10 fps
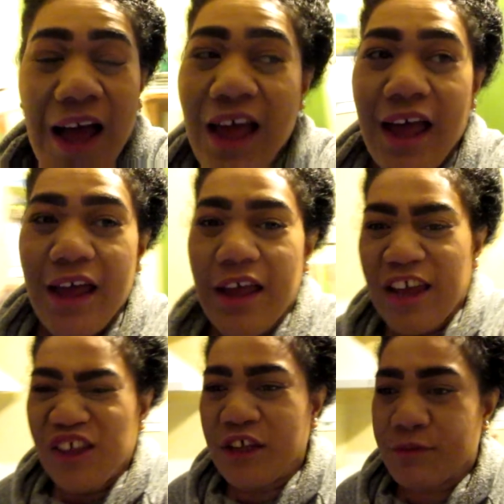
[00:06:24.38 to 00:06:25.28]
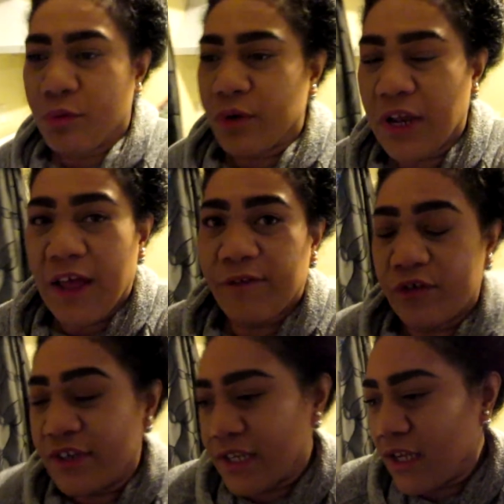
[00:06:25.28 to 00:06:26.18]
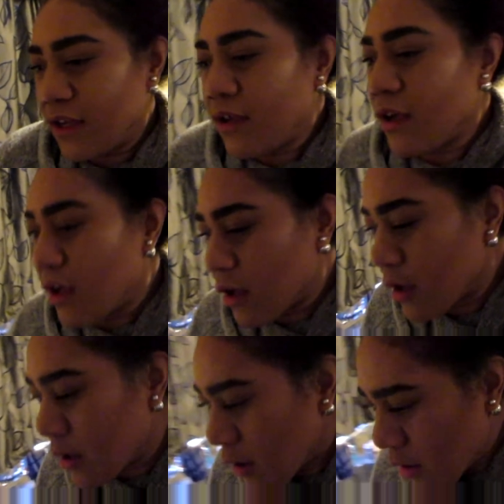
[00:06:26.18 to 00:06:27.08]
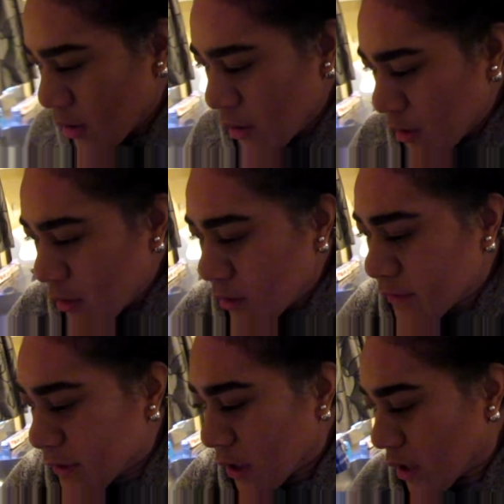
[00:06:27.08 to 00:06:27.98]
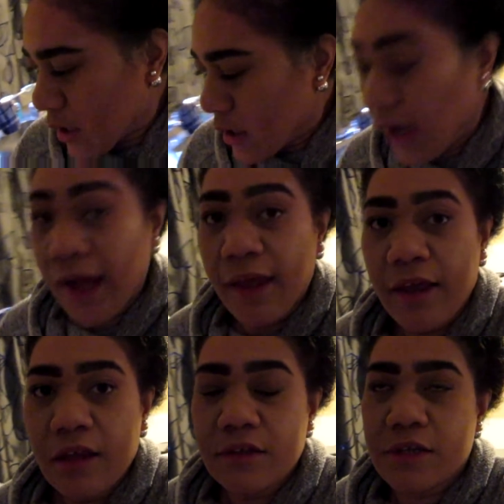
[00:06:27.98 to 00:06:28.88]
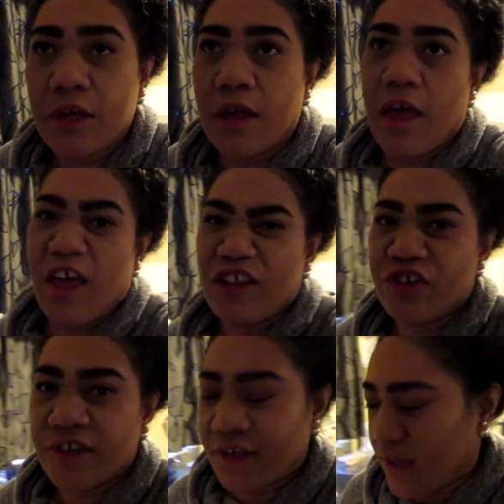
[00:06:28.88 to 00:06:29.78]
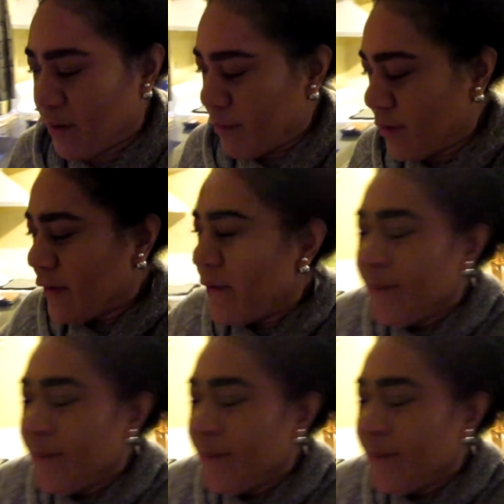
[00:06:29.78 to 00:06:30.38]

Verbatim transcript: Hey, that's what we're gonna have for dinner tonight, and just some